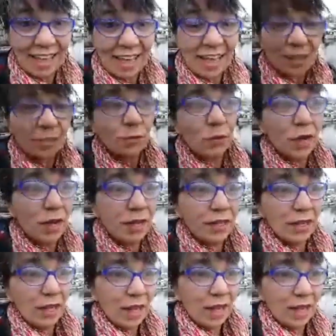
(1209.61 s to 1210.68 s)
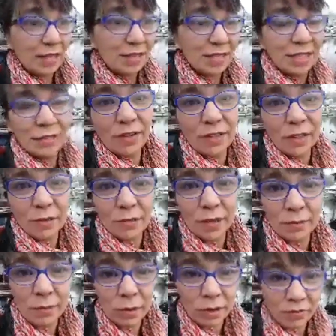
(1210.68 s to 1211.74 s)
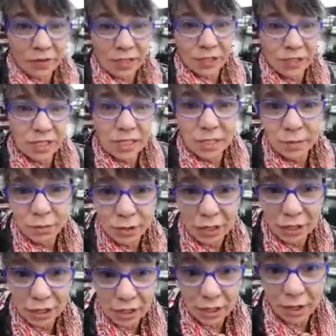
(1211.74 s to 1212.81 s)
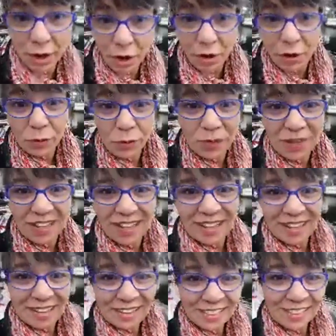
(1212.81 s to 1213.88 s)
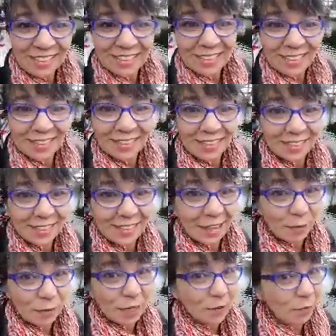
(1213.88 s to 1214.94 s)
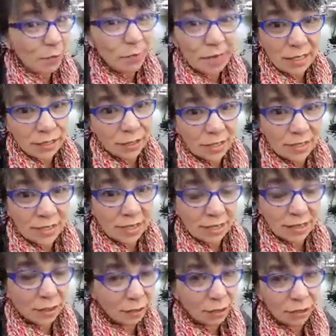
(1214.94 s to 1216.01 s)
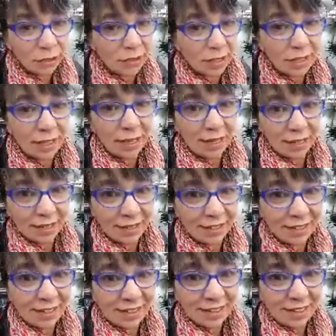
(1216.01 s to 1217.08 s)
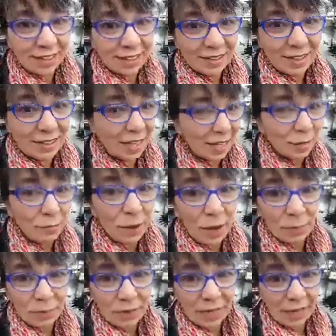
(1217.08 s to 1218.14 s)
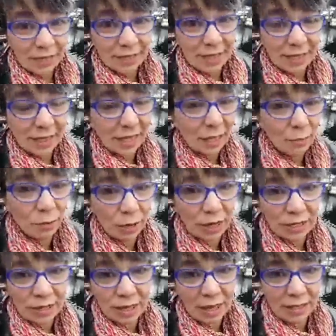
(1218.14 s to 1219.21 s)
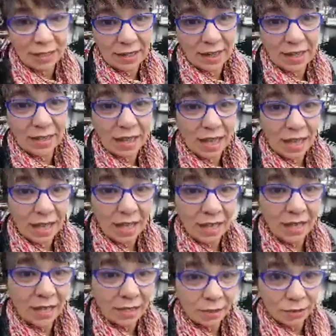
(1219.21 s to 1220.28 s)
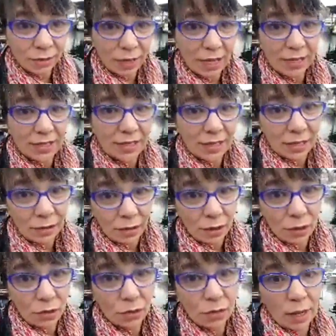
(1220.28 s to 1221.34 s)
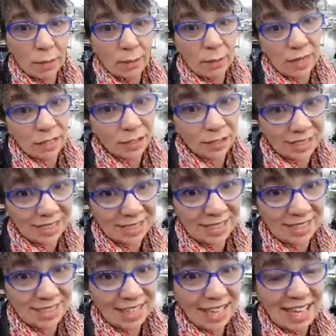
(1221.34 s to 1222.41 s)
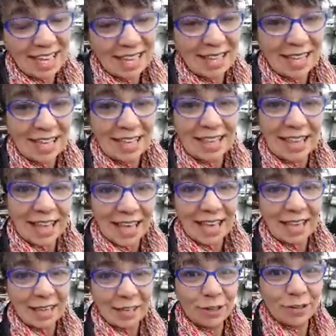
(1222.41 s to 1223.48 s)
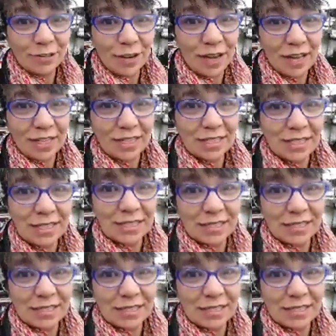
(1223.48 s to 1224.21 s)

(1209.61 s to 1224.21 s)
as well as giving them motivation, inspiration, and hope that whatever matrix that they're currently in, that they could pop that they could break that, and they can create their own matrix, that they can create